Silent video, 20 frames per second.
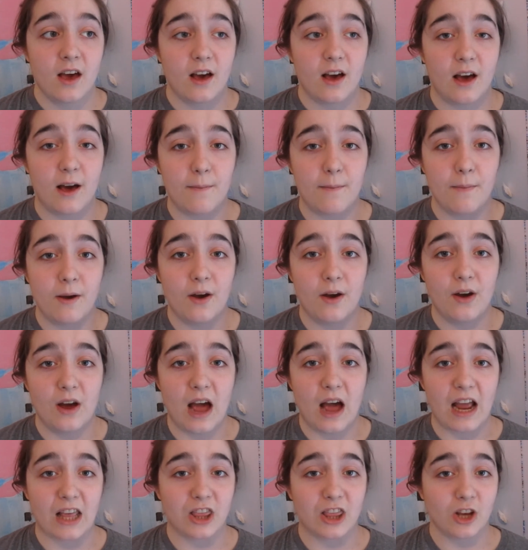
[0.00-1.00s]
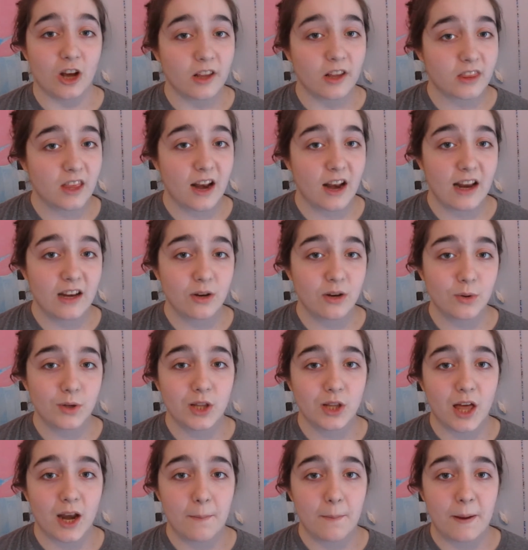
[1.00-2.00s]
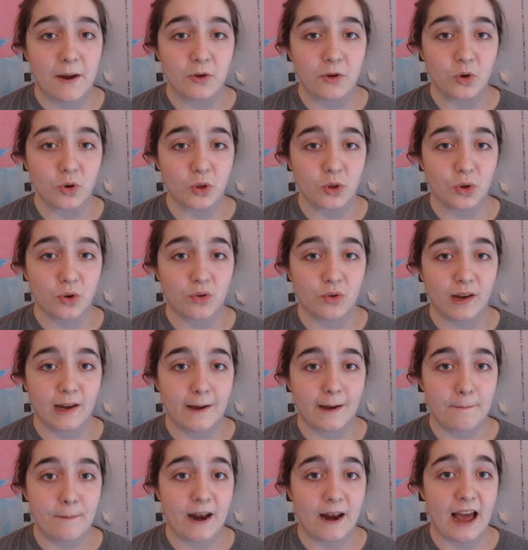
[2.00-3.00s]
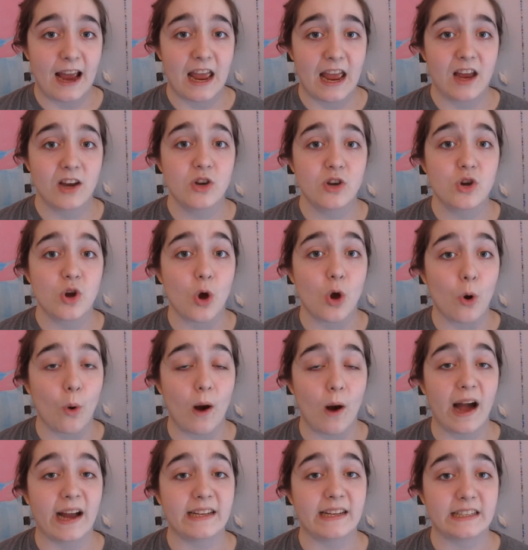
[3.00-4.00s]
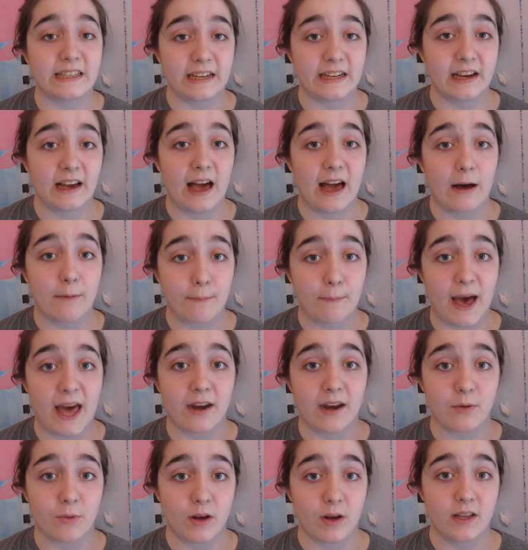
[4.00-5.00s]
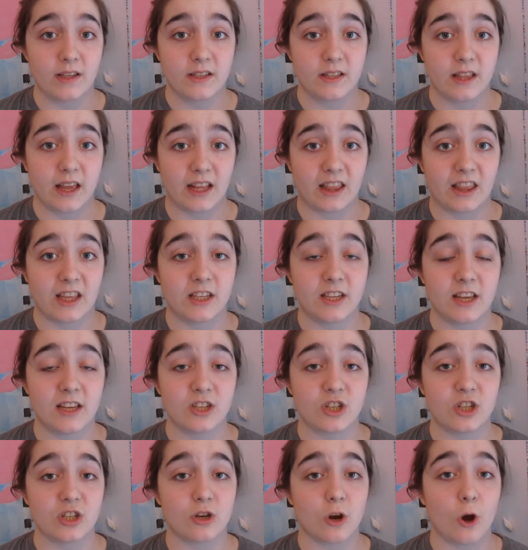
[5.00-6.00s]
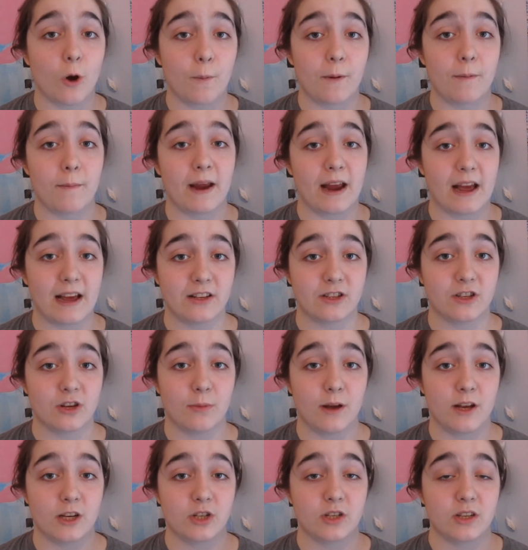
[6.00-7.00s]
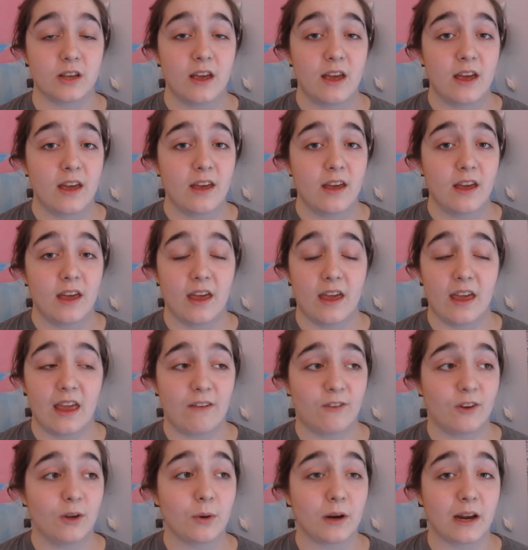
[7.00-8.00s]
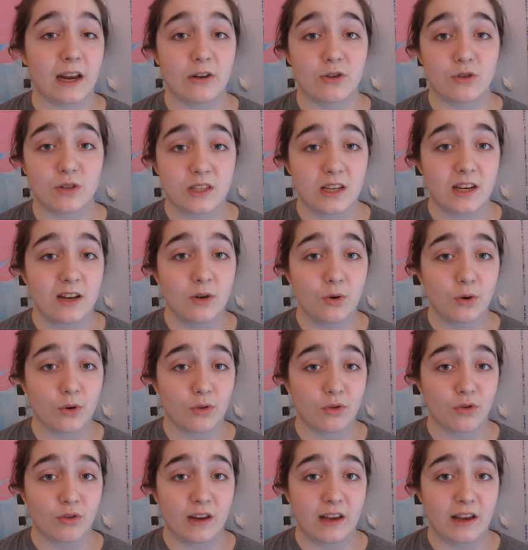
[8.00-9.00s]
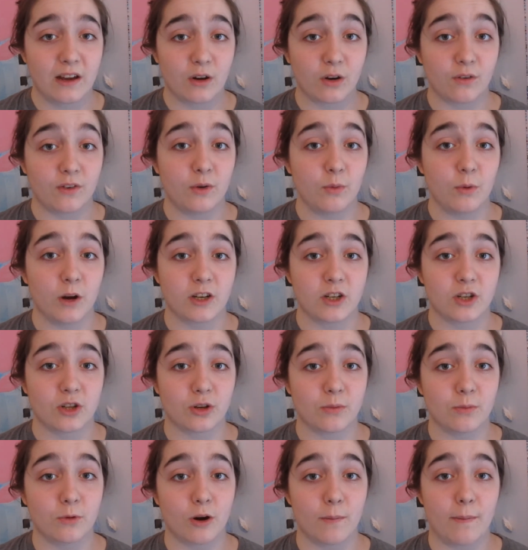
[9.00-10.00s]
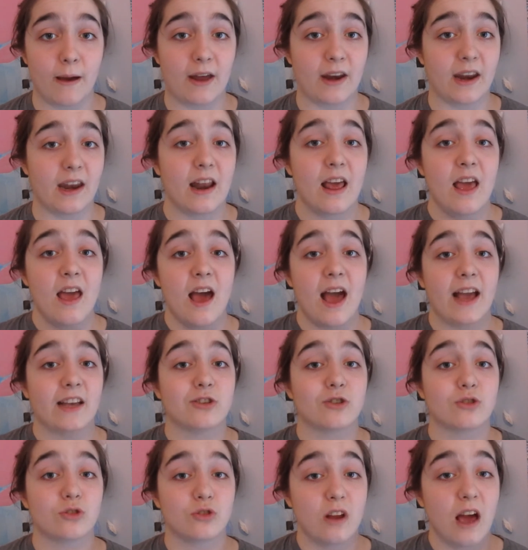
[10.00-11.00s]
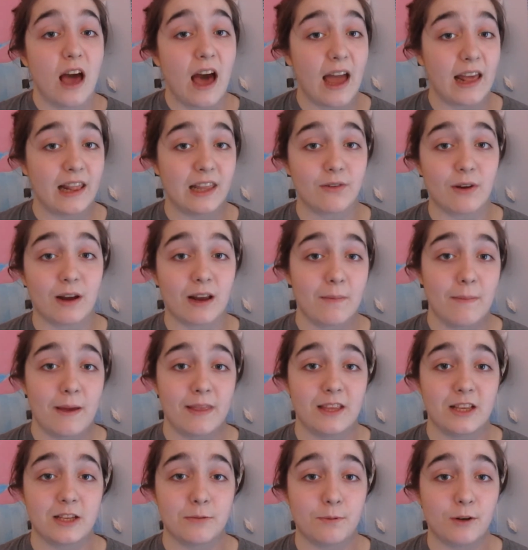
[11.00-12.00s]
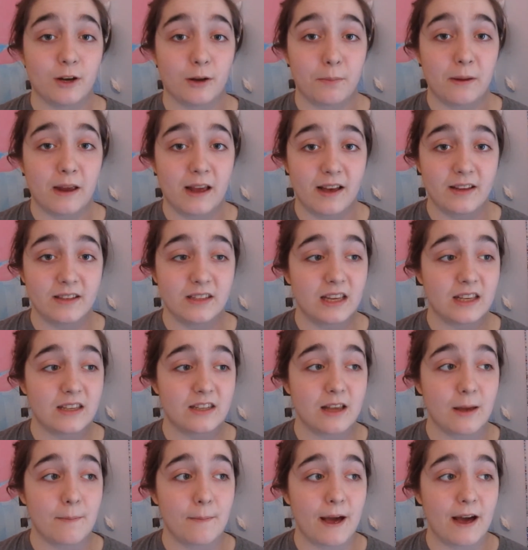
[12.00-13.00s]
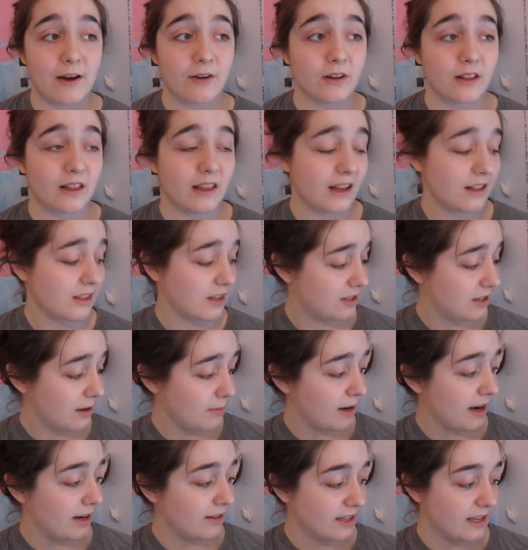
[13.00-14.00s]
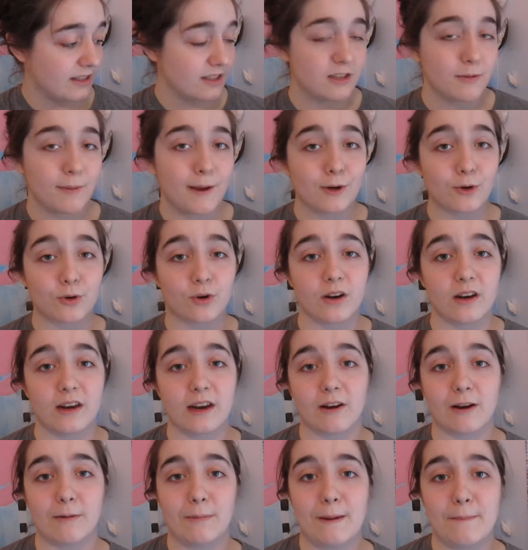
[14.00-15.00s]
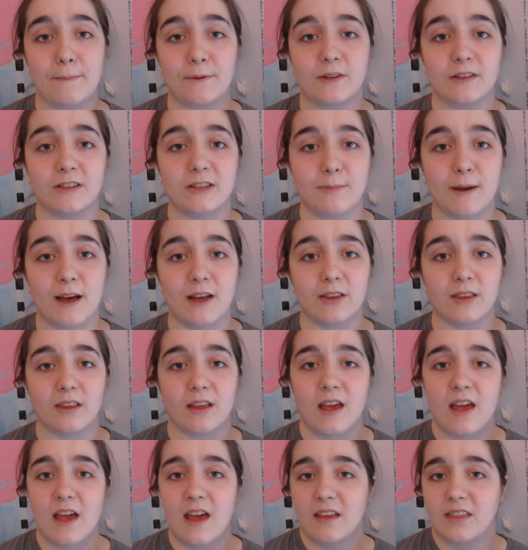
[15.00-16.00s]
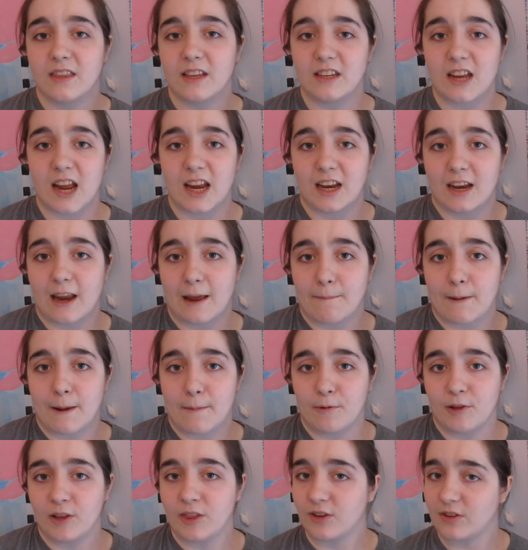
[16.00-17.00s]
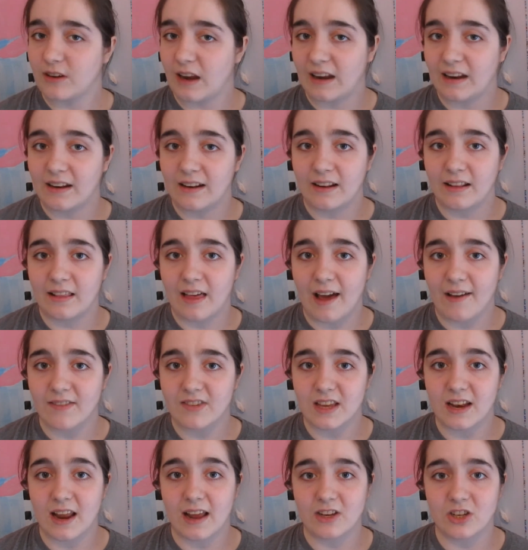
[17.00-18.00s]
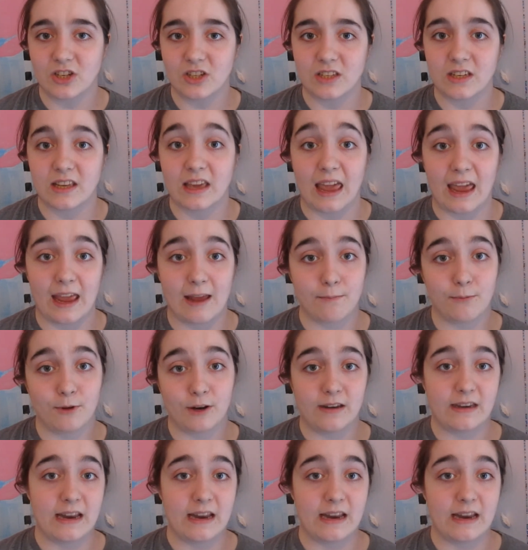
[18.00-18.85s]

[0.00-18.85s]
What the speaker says: I thought that I knew a lot about North Korea, but I had no idea how bad it was. Like, this has just opened my eyes so much. If you are interested in North Korea or if you want to learn more about it, I highly recommend this book because it's about, like the subtitle says, it's about ordinary people. It's about the day-to-day people in their day-to-day lives, and I just can't put it